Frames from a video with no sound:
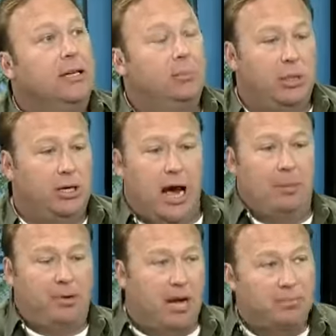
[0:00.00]
I mean, the
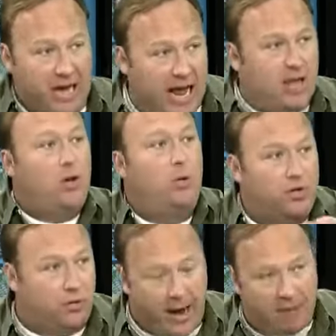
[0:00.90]
cop comes at you and
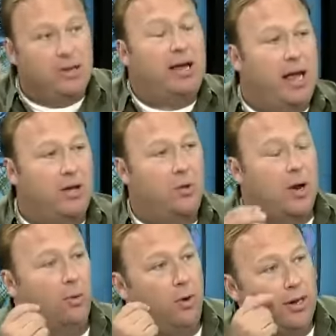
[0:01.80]
is grabbing at you,
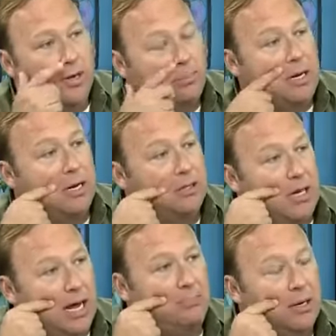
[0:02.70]
not wanting it to be on
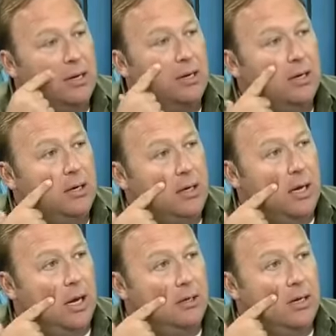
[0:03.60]
tape.
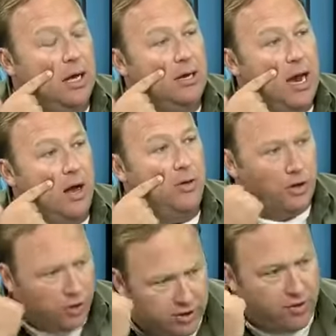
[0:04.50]
And now the
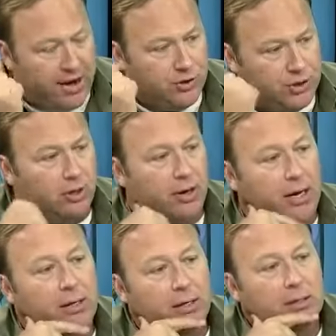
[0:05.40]
good grand
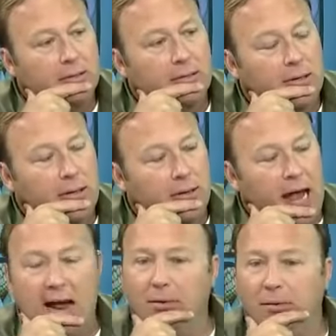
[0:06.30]
jury,
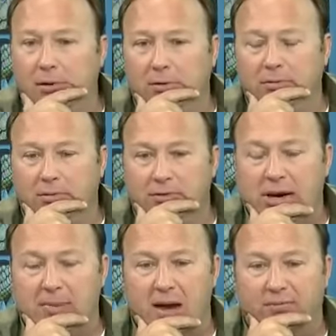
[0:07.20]
hey,
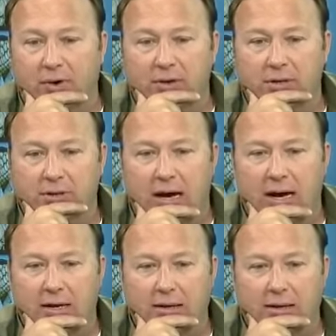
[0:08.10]
same kind of folks
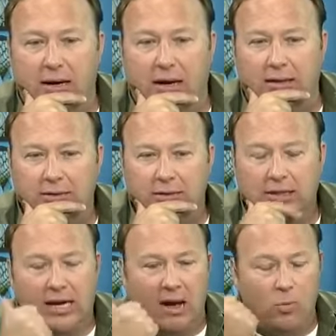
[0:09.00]
indicted the
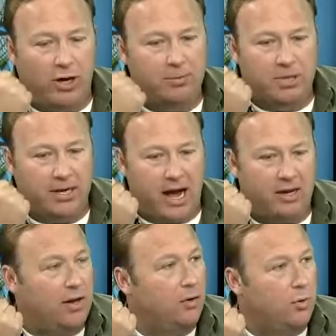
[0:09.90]
guy in Williamson
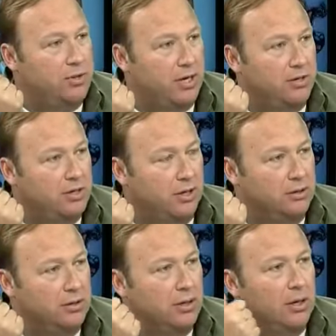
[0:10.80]
County they knew was innocent.
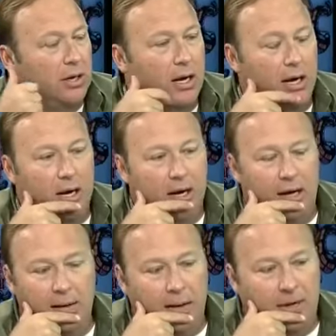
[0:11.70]

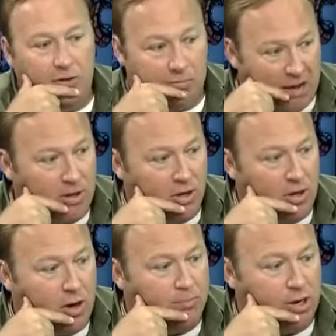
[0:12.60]
I mean, so maybe you
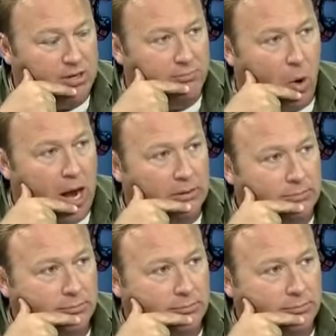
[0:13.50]
need to go to prison, boy.